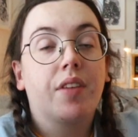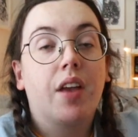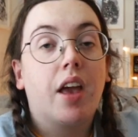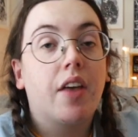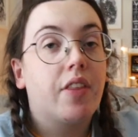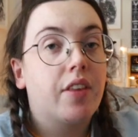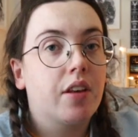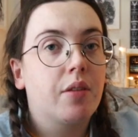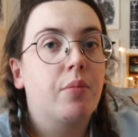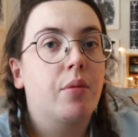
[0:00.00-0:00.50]
I
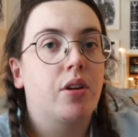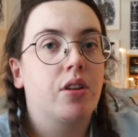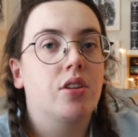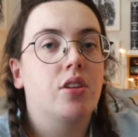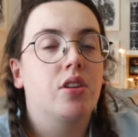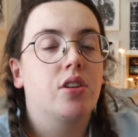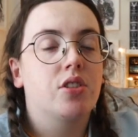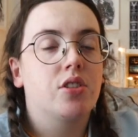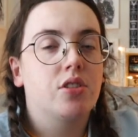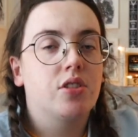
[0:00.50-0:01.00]
think a
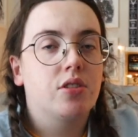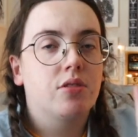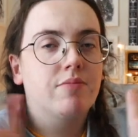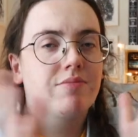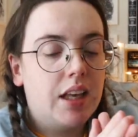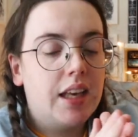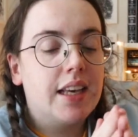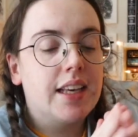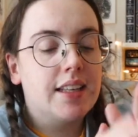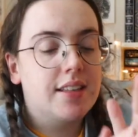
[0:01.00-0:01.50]
montage
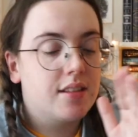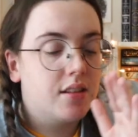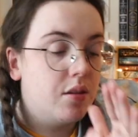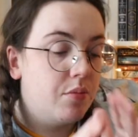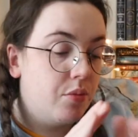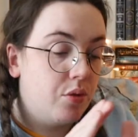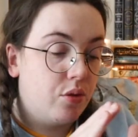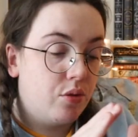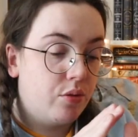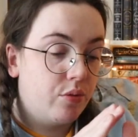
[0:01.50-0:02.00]
is the
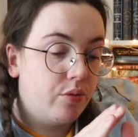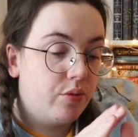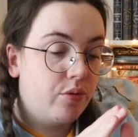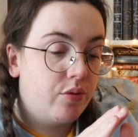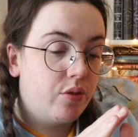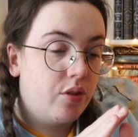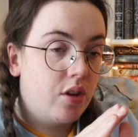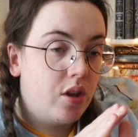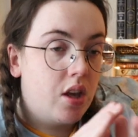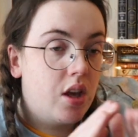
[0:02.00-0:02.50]
move
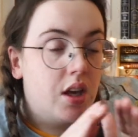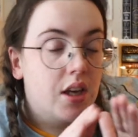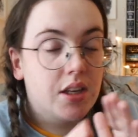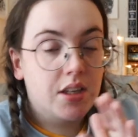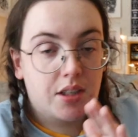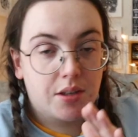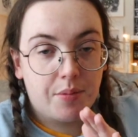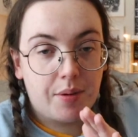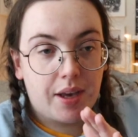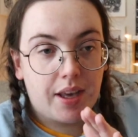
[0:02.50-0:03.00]

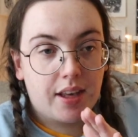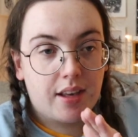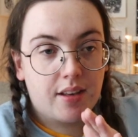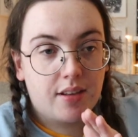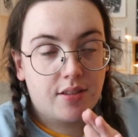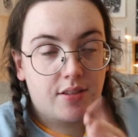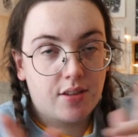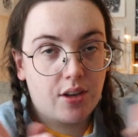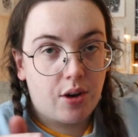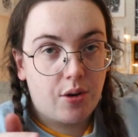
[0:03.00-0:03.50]
to make.
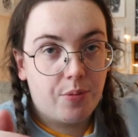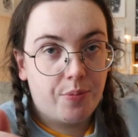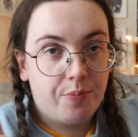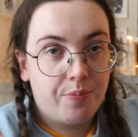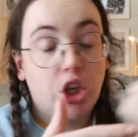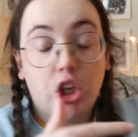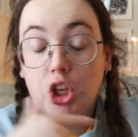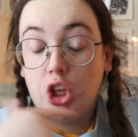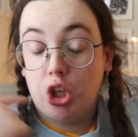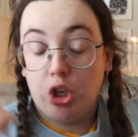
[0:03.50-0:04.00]
So
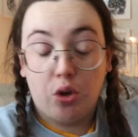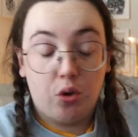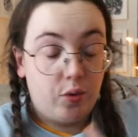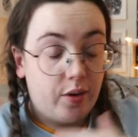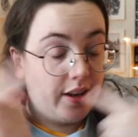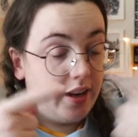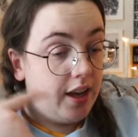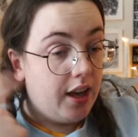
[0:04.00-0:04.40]
cue it